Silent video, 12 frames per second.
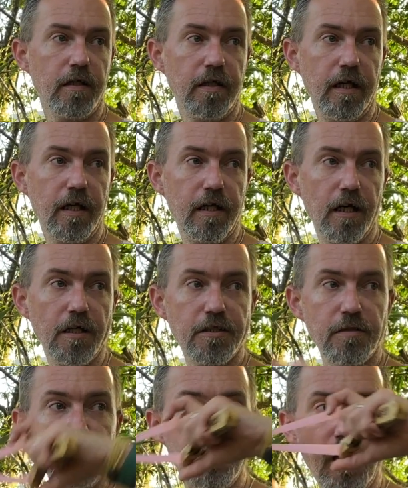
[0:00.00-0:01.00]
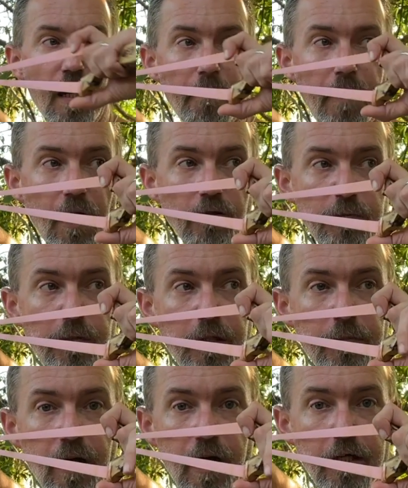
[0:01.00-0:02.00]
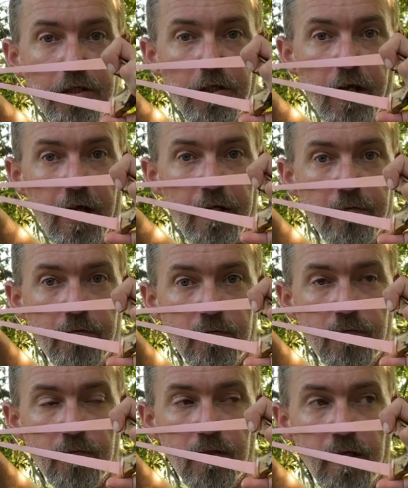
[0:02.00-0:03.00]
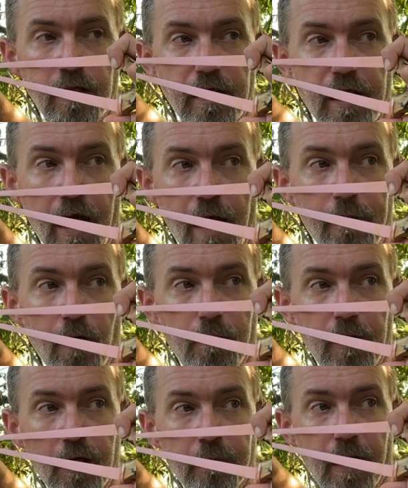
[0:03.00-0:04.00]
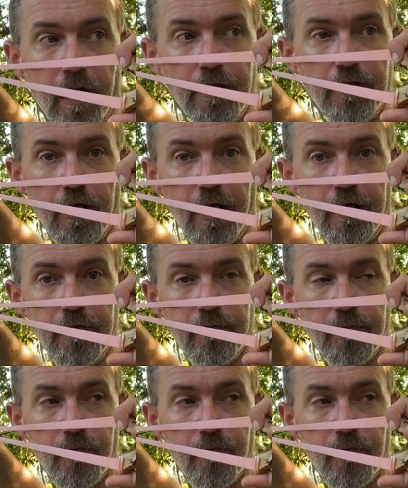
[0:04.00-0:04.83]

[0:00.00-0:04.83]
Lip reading: Get accustomed to that pouch being behind your head, the ammo being behind your head,